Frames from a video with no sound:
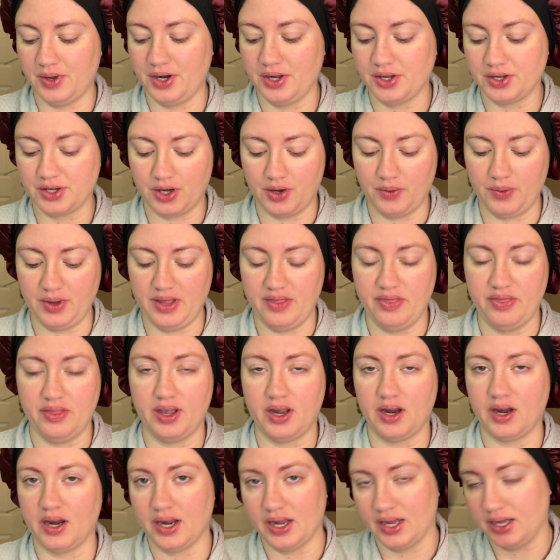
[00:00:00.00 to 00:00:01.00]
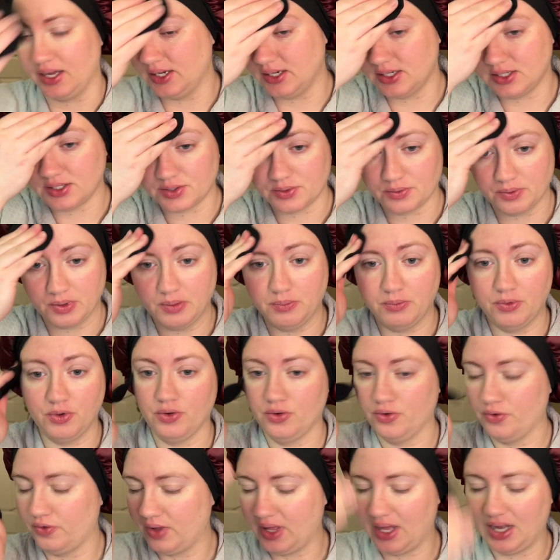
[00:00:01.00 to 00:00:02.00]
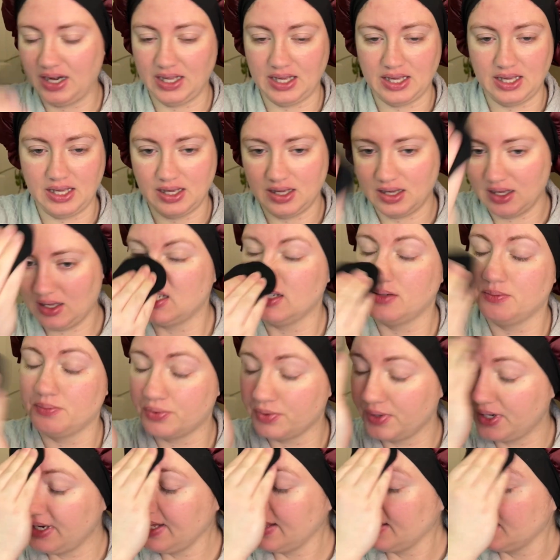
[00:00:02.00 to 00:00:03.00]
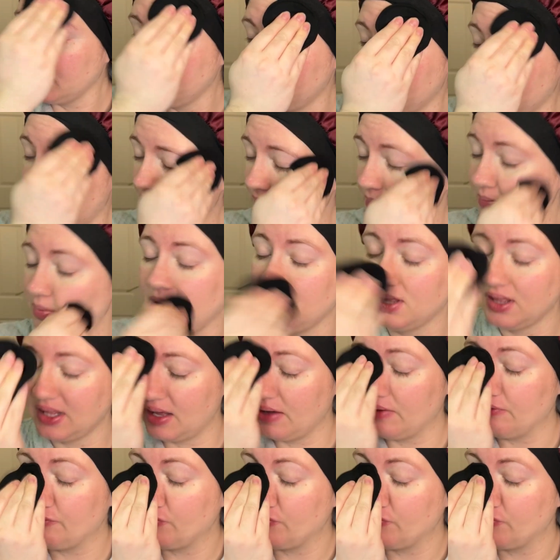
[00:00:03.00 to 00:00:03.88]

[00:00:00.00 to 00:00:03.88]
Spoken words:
to go in there and remove any debris that might be left